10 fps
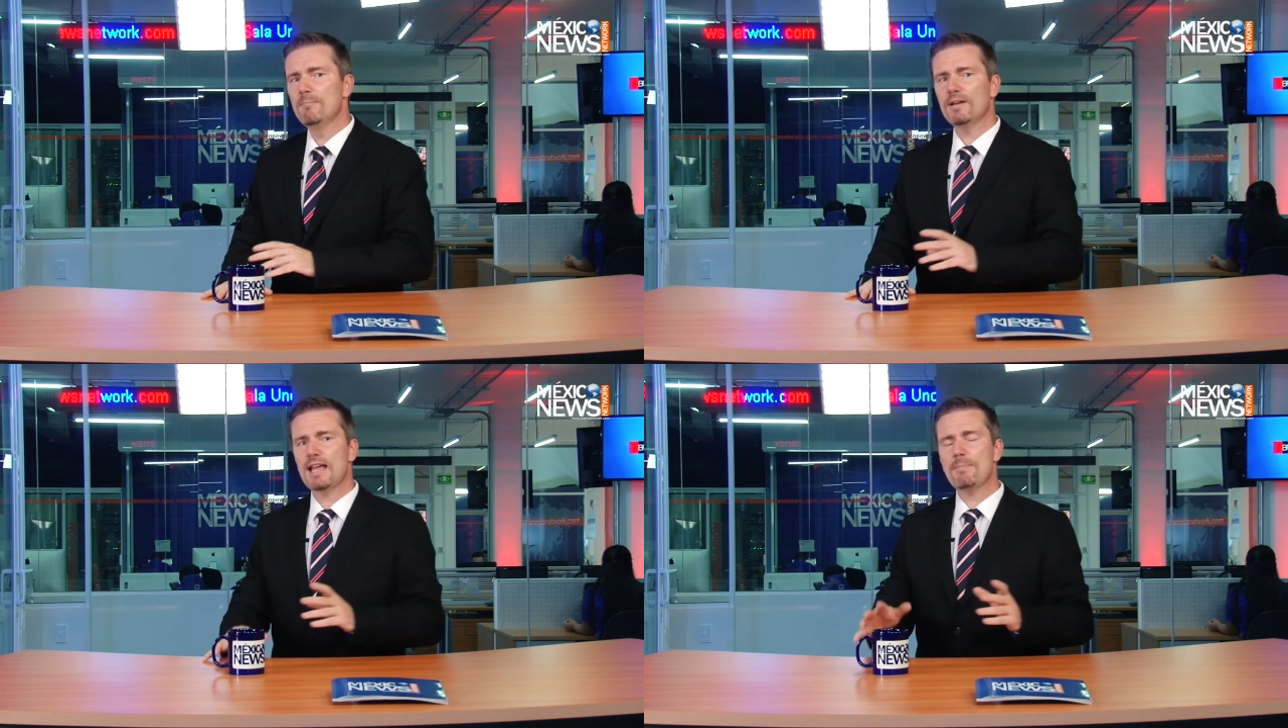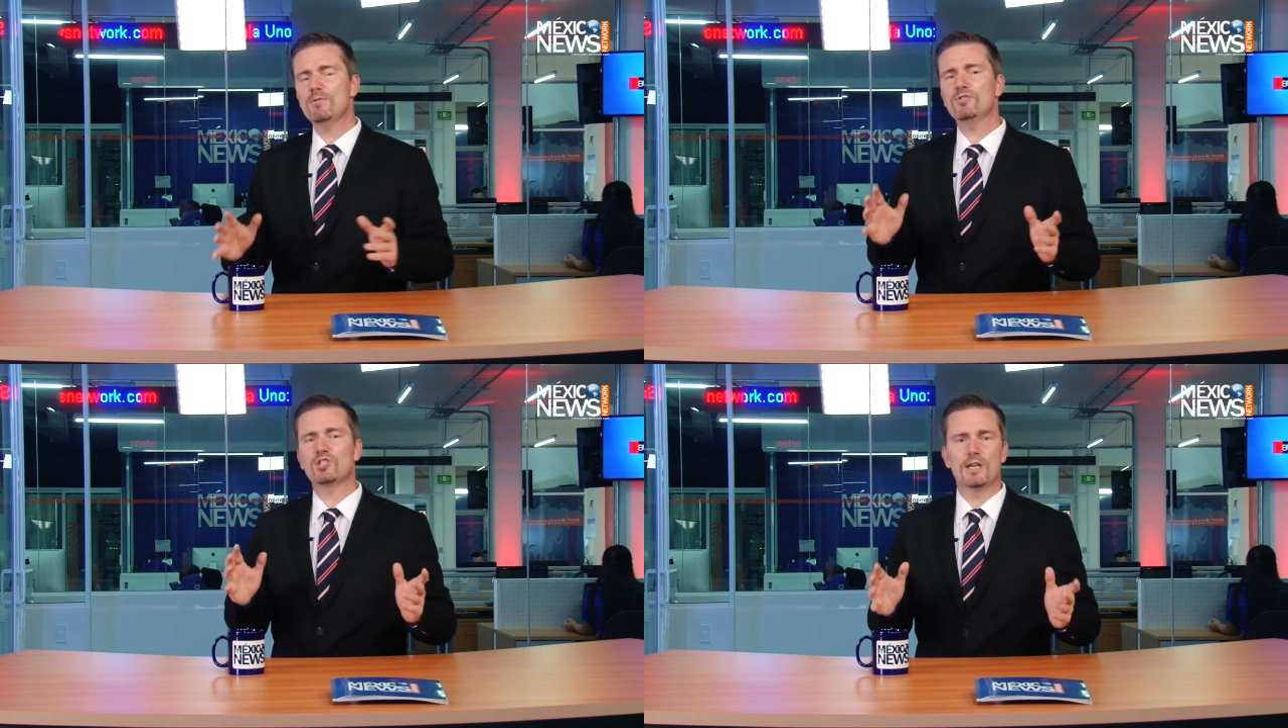But
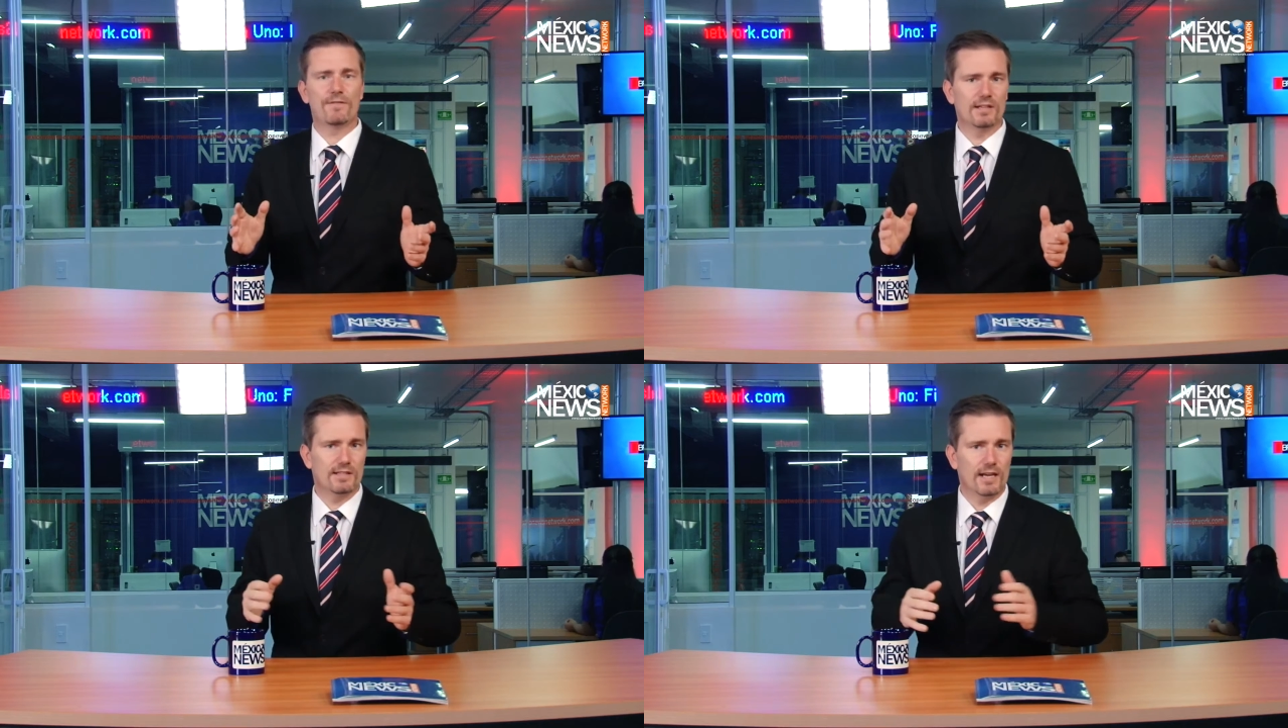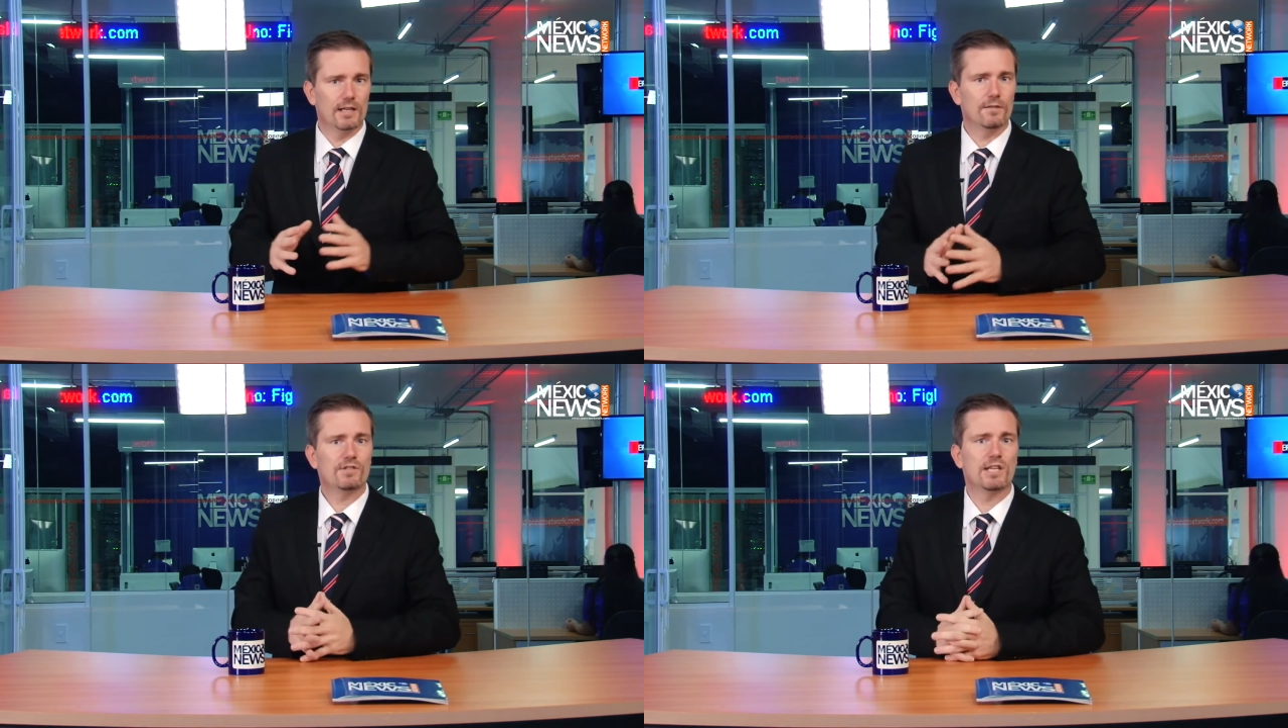Apple's chief
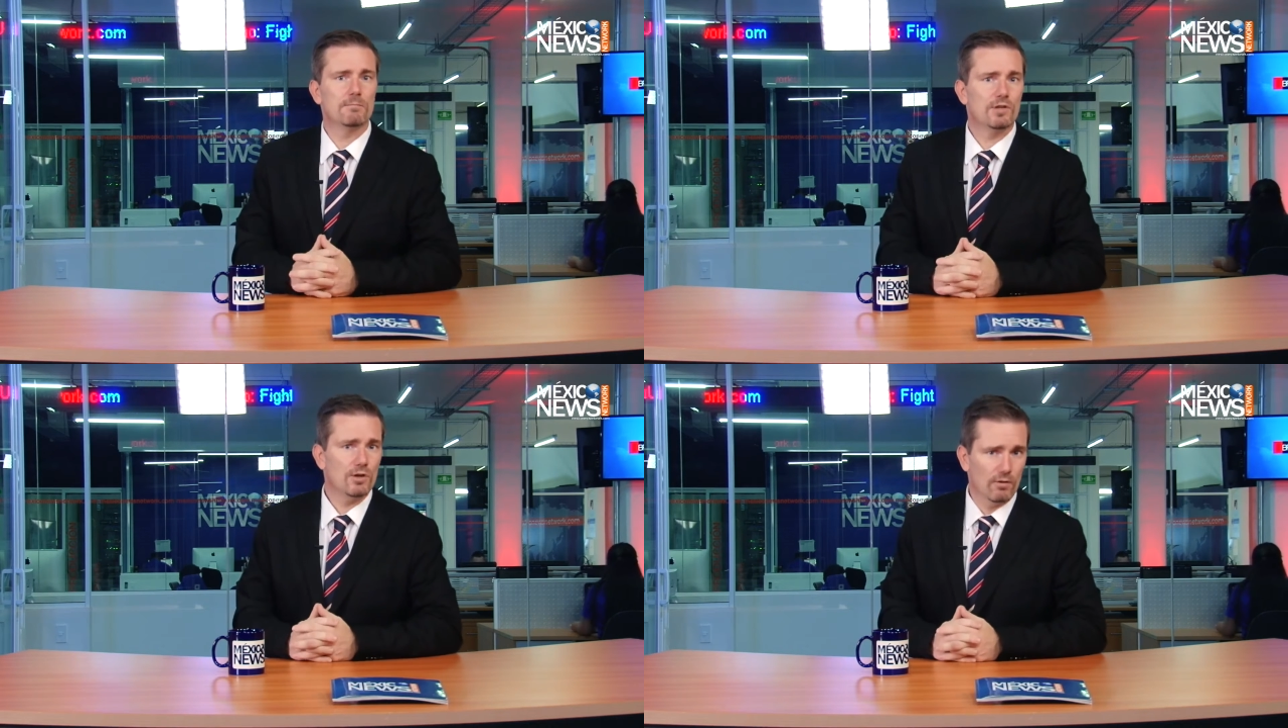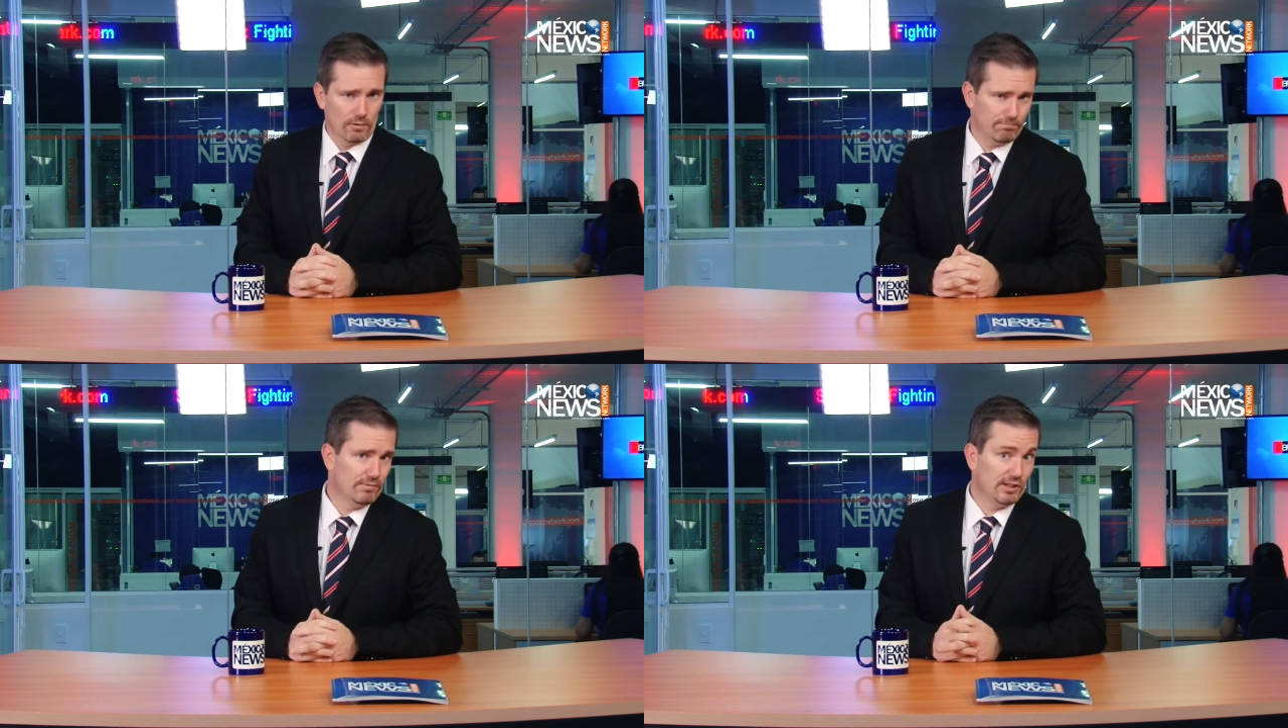executive Tim
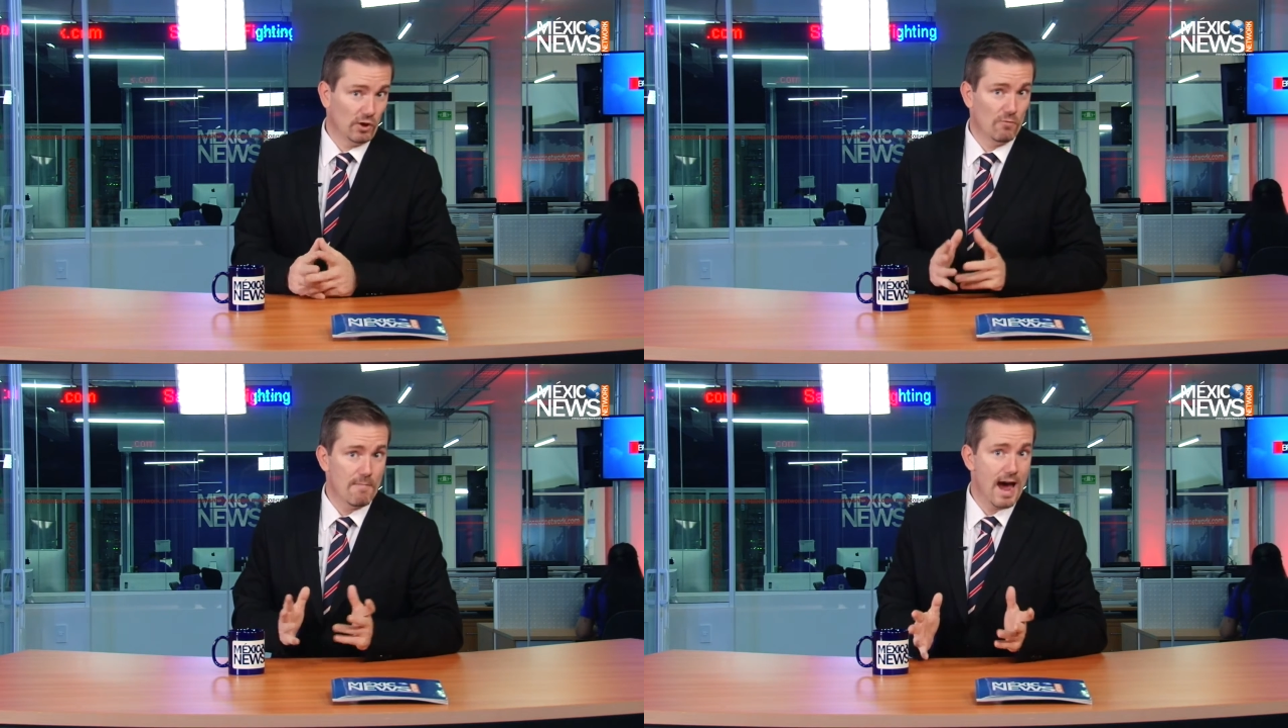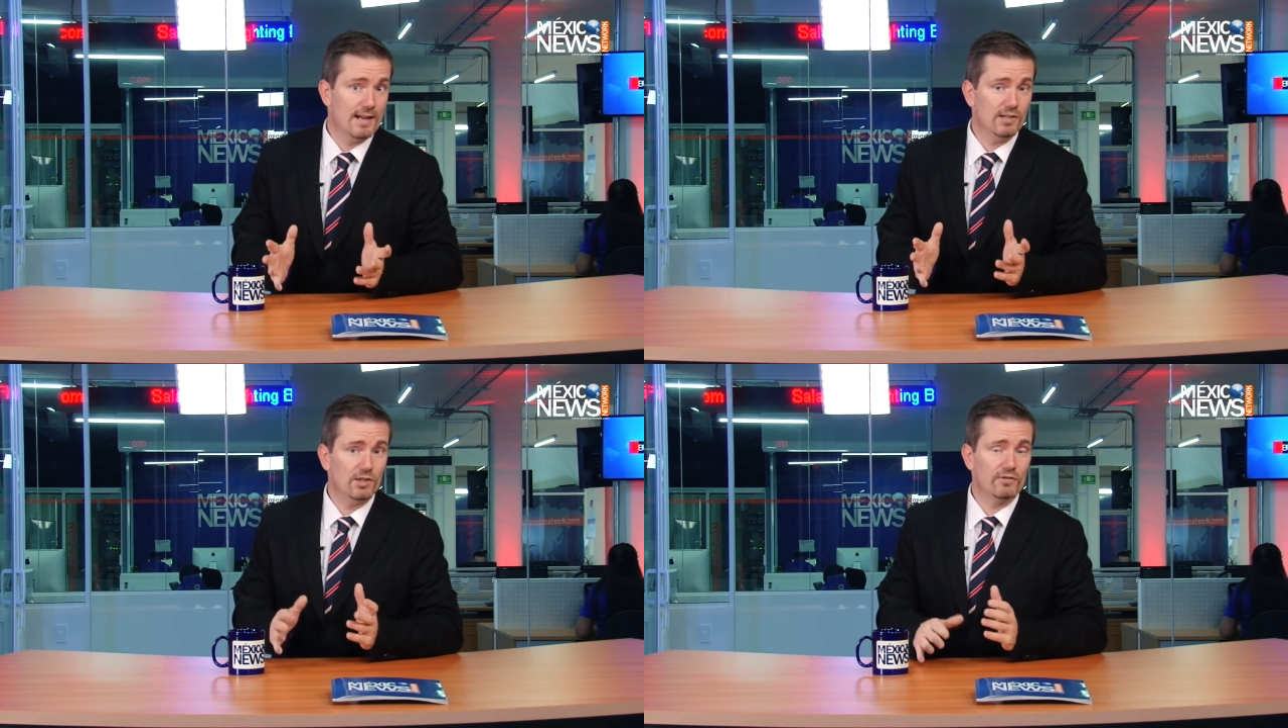Cook still
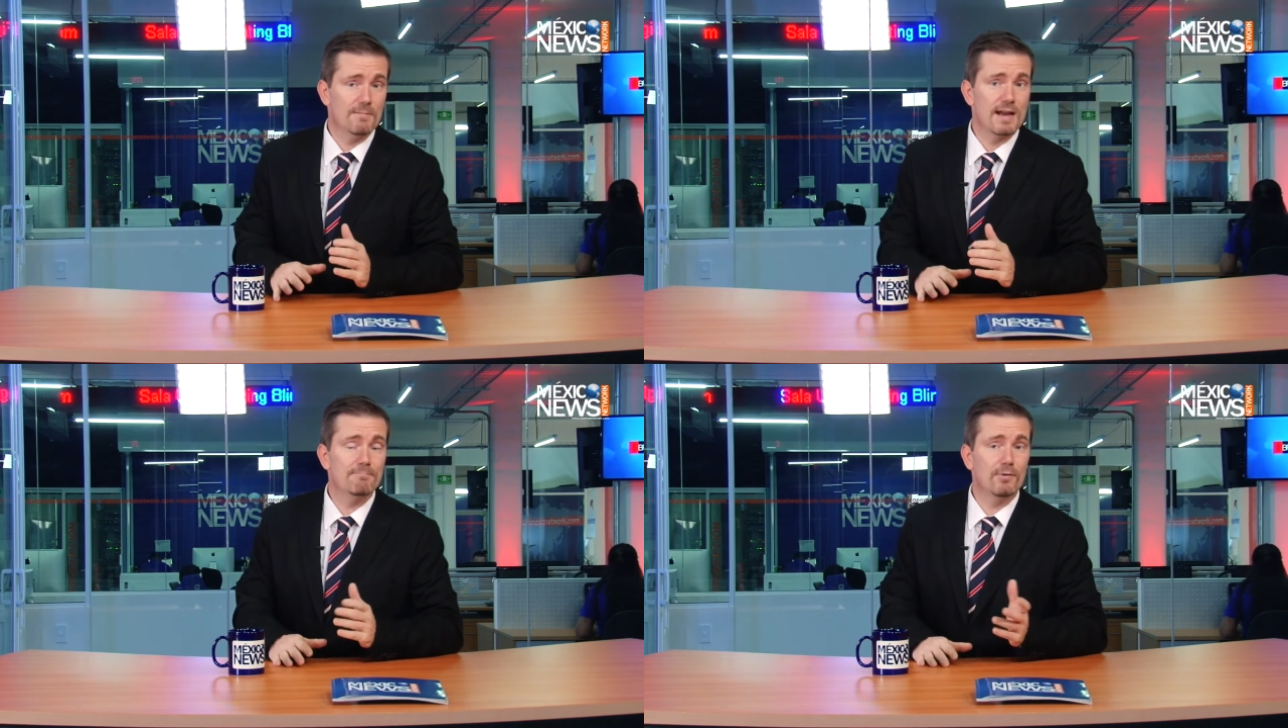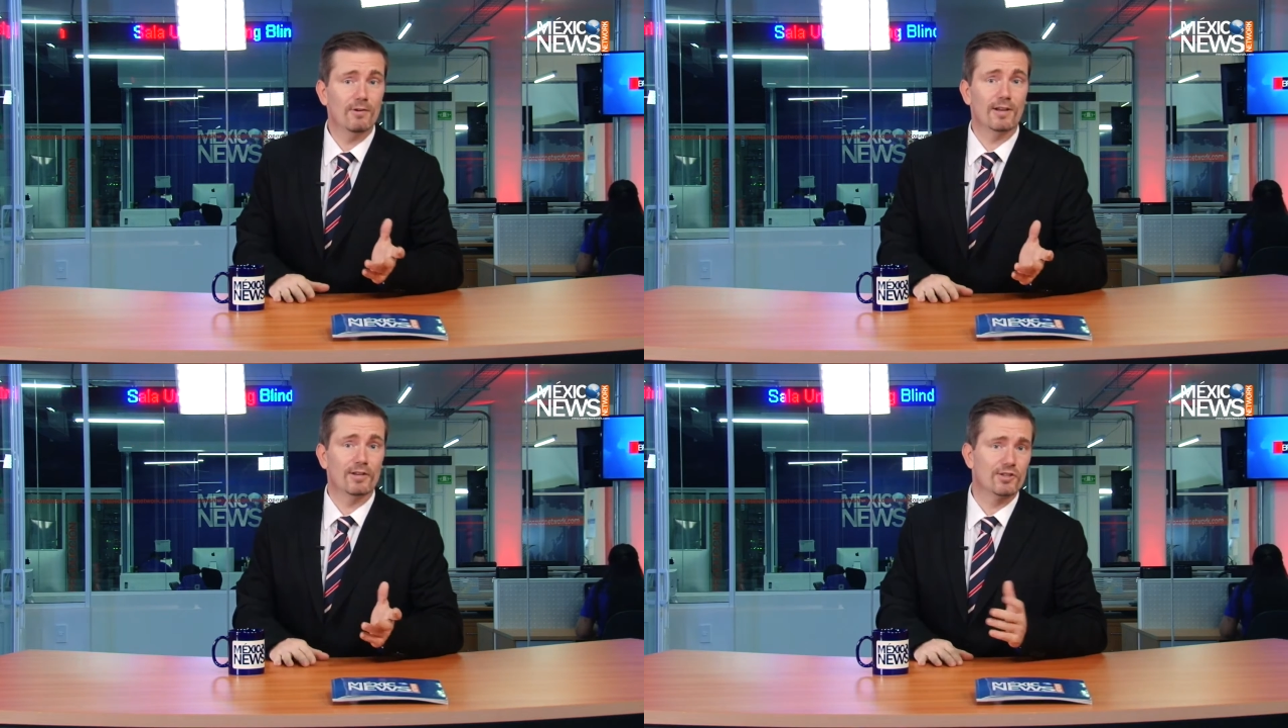managed to remain
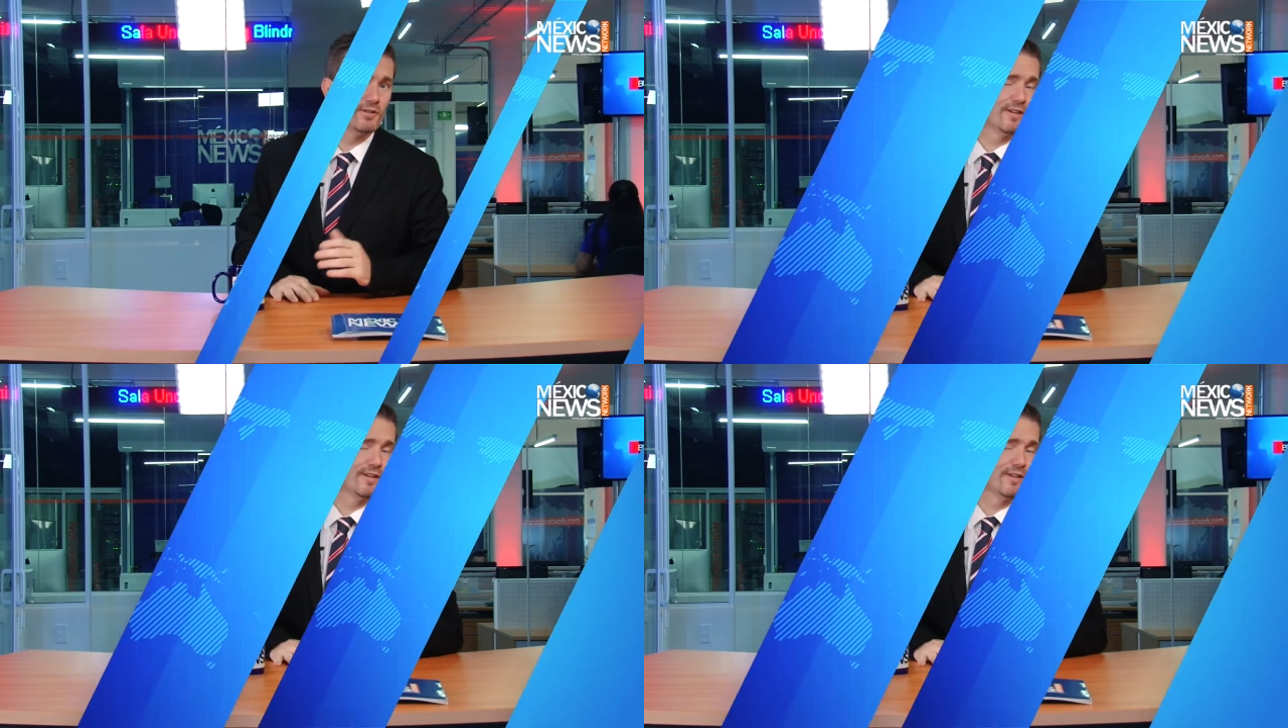bullish.